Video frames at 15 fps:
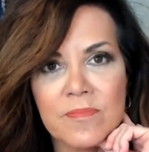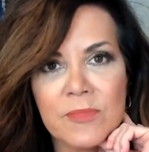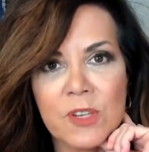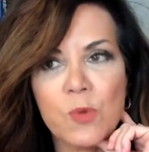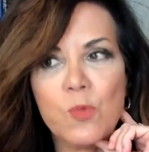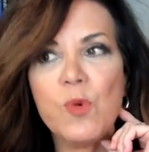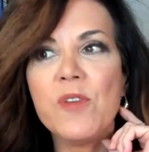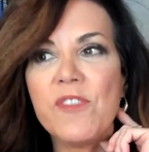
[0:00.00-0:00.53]

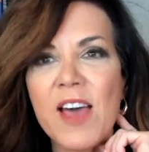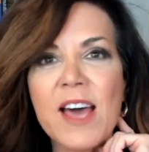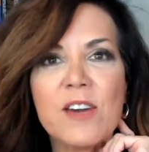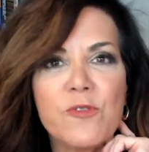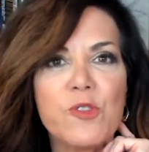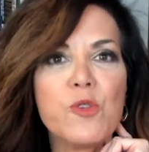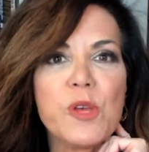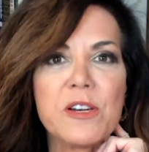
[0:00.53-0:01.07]
We've had a
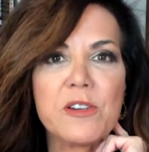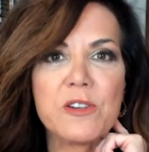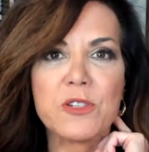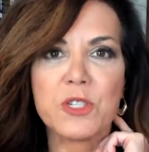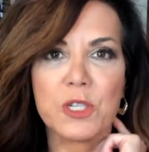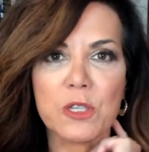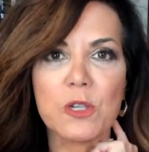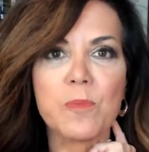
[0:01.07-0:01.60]
few years
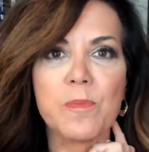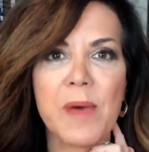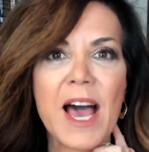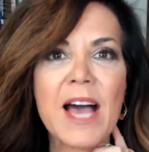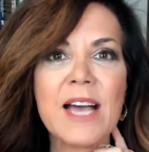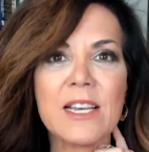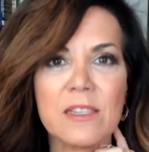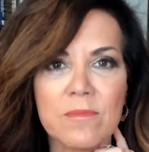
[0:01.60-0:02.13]
to look
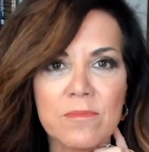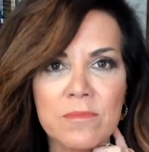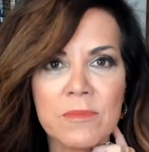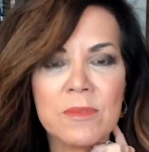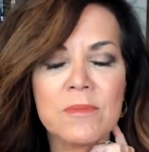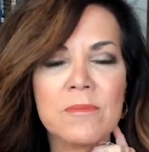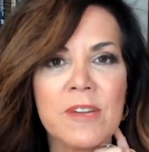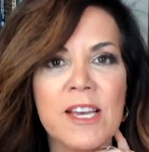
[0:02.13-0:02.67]
back and
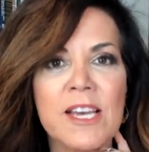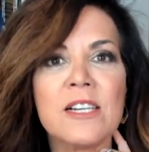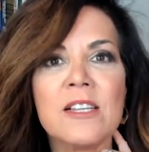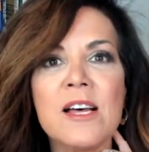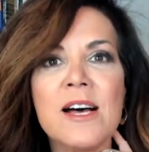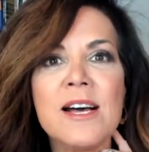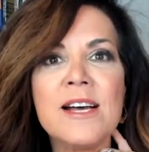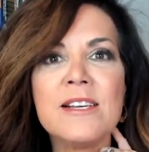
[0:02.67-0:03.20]

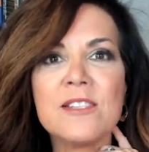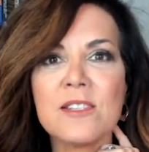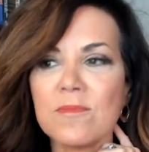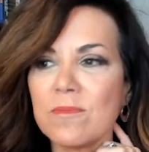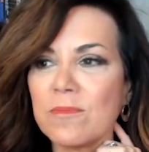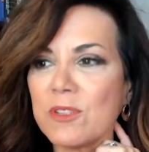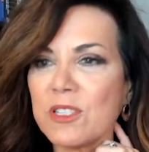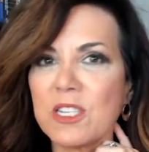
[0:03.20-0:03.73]
analyze
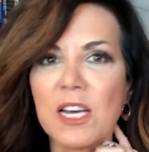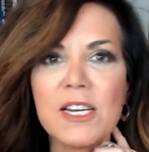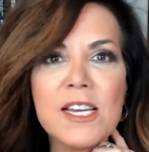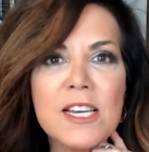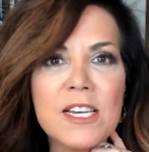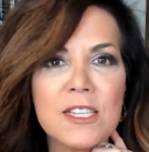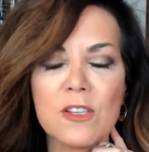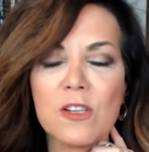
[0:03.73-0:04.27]
and
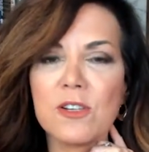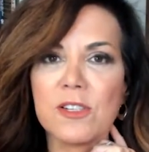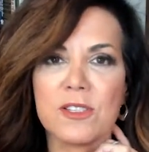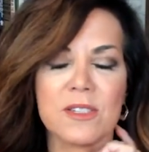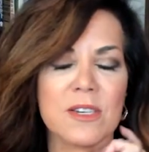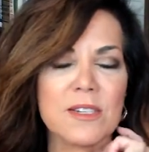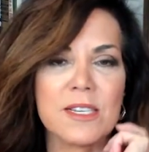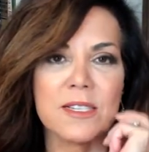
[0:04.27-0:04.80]
study and look at
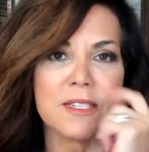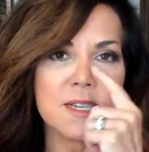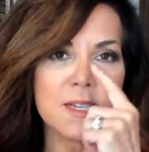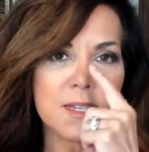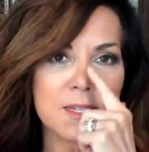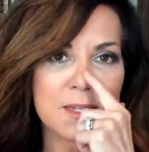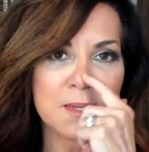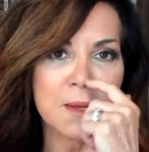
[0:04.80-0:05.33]

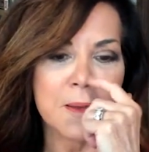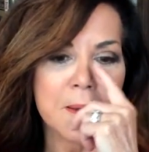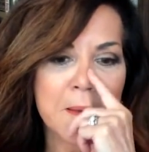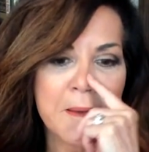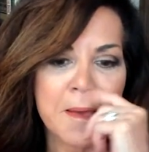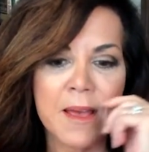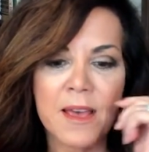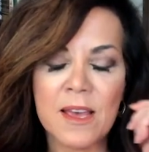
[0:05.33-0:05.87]
statistics.
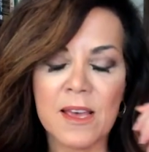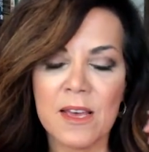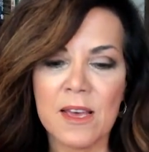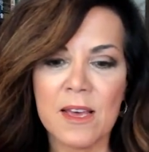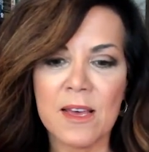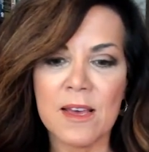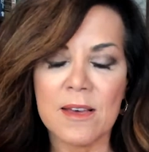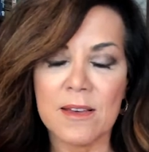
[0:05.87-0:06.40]

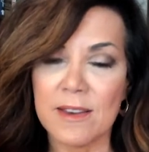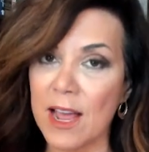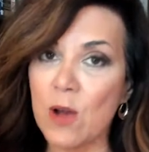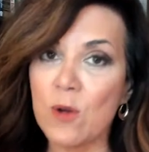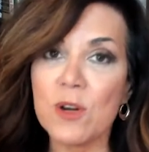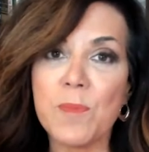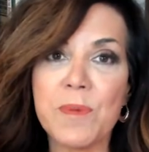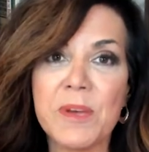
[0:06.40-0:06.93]
And
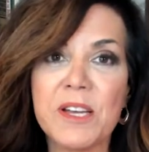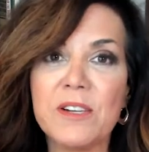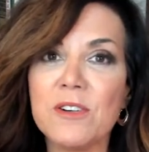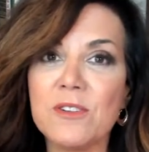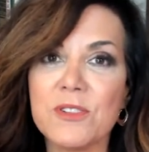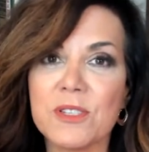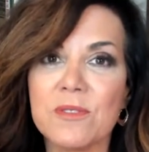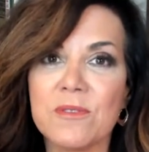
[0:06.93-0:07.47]
now it
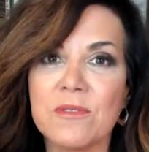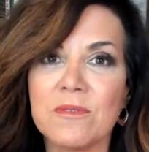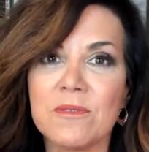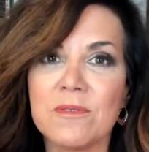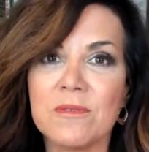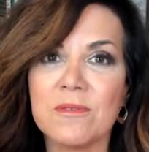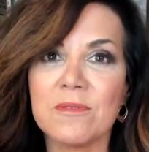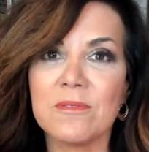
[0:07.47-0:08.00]
appears
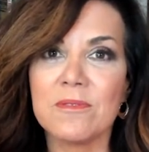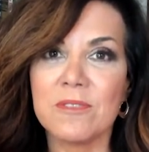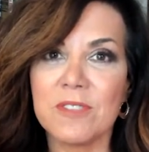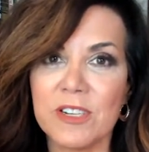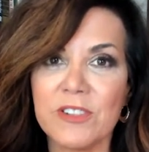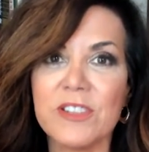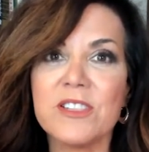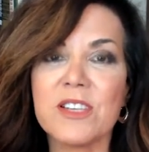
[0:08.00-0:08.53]

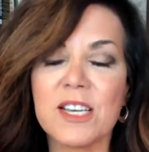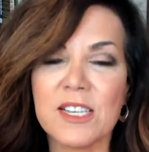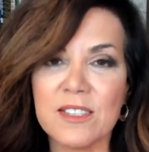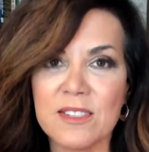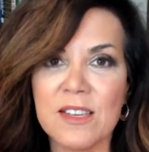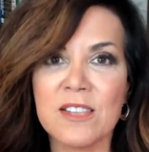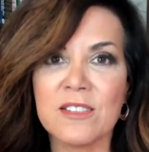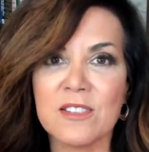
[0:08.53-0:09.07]
there is a
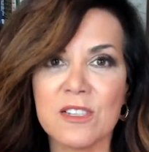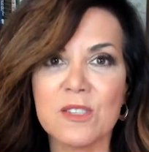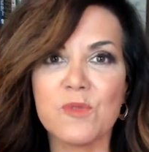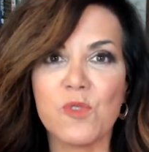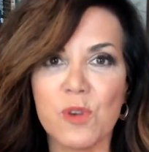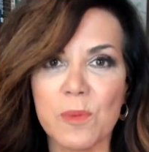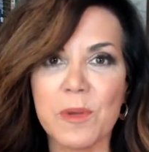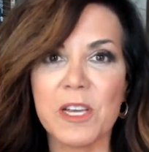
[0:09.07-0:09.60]
consensus
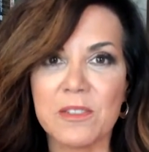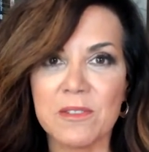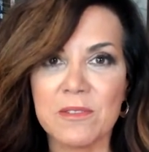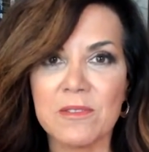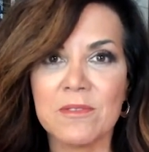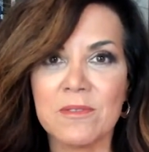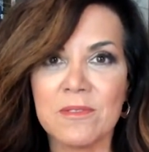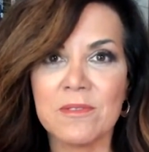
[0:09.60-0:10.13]
forming
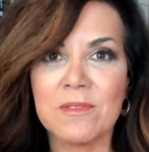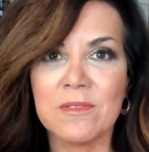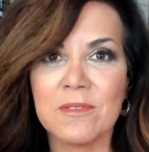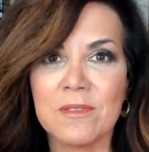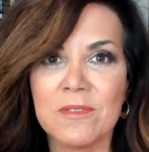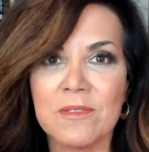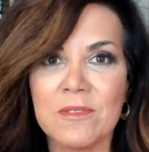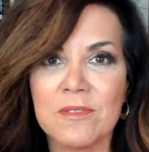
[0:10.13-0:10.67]

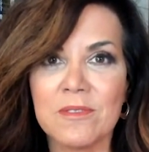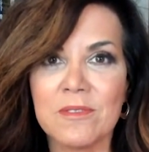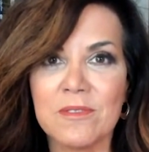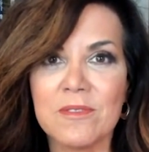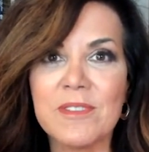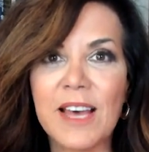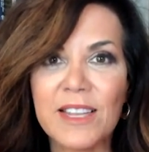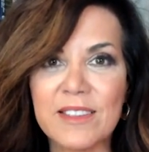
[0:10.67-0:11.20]

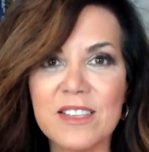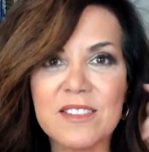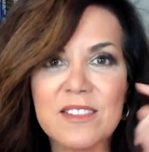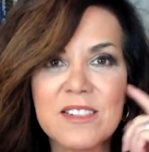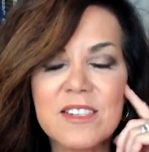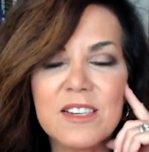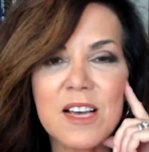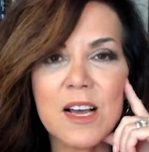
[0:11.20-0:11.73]
that this
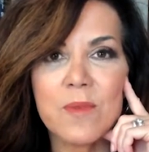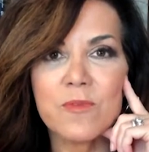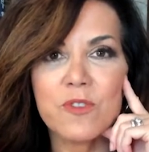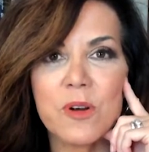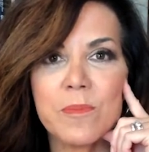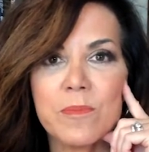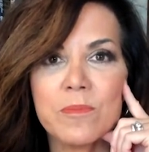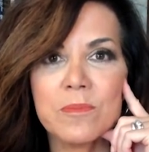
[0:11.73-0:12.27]
did come
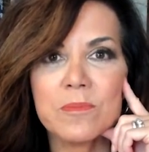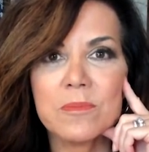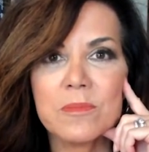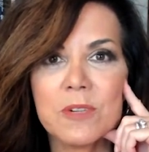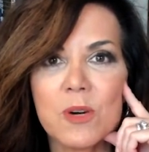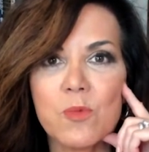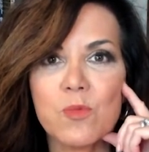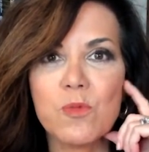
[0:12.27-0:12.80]
from
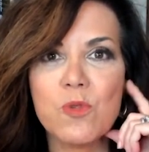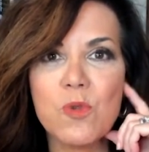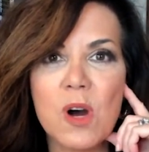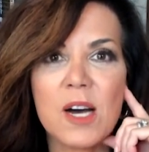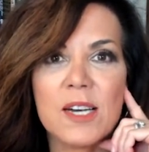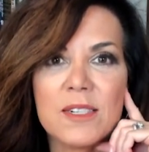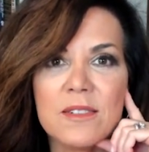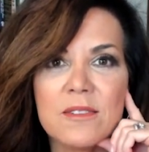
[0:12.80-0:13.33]

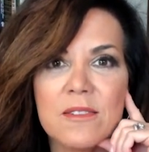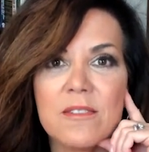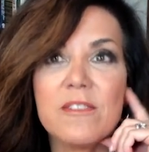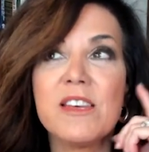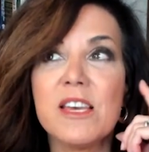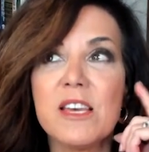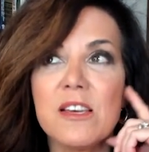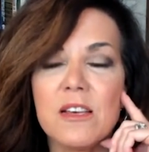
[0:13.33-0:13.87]

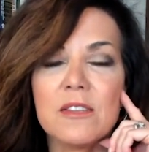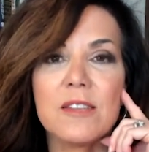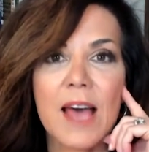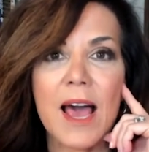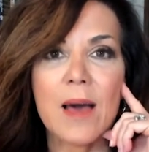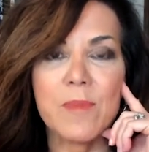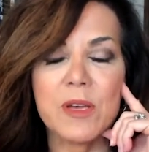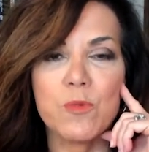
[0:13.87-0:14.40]
the
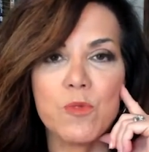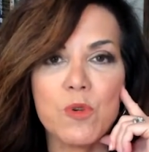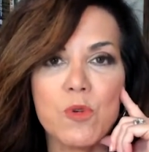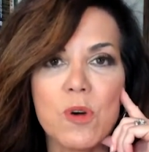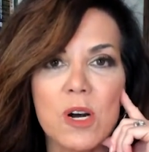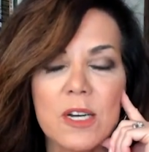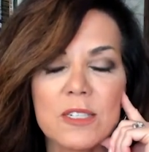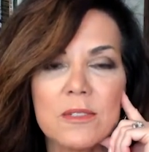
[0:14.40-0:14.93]
lab in
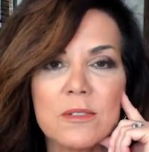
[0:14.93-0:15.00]
Wuhan.